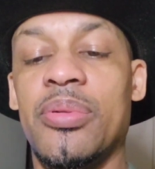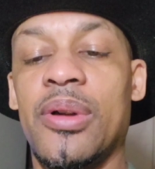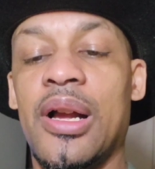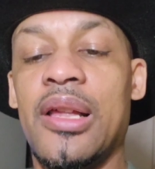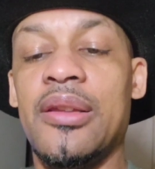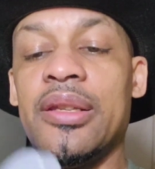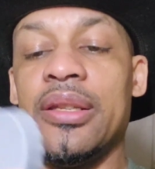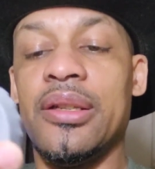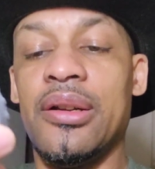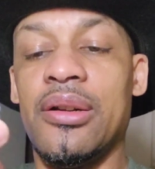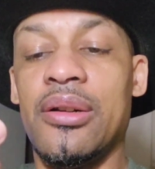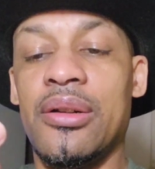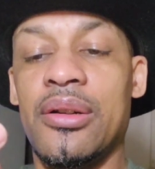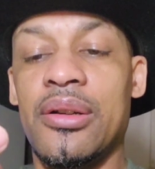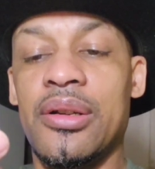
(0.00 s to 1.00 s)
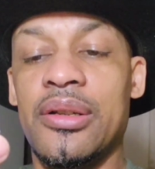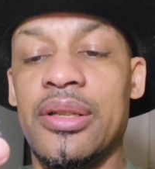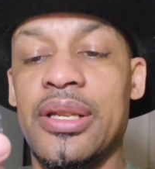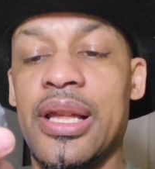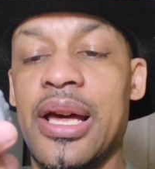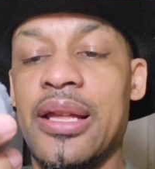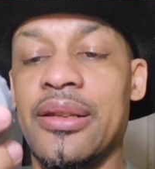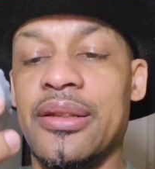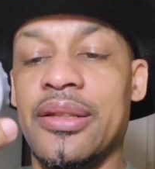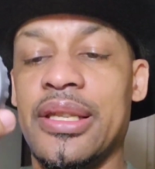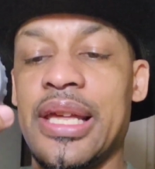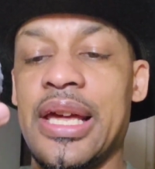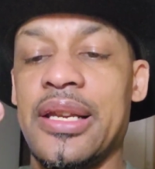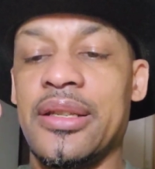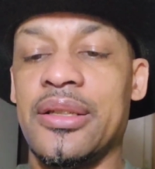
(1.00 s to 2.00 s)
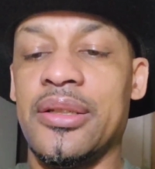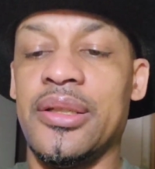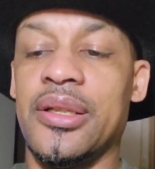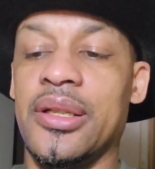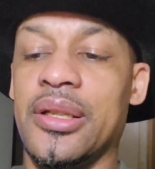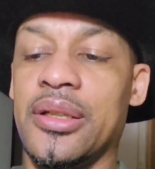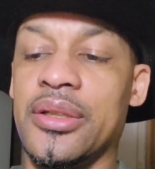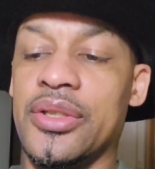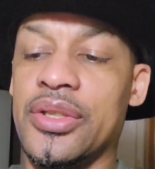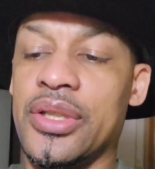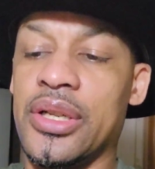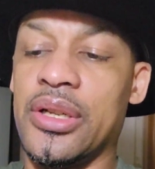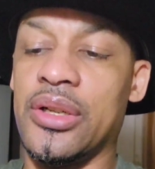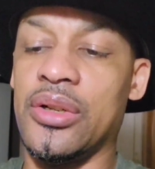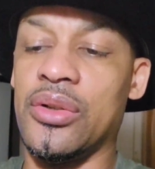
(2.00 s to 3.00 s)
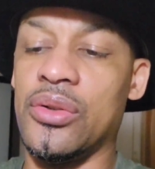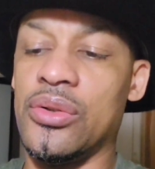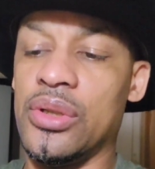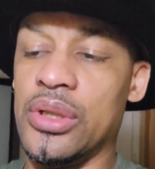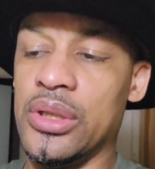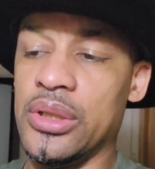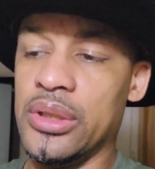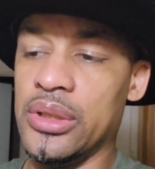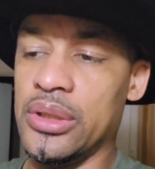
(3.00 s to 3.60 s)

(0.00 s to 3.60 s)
probably are not that good. So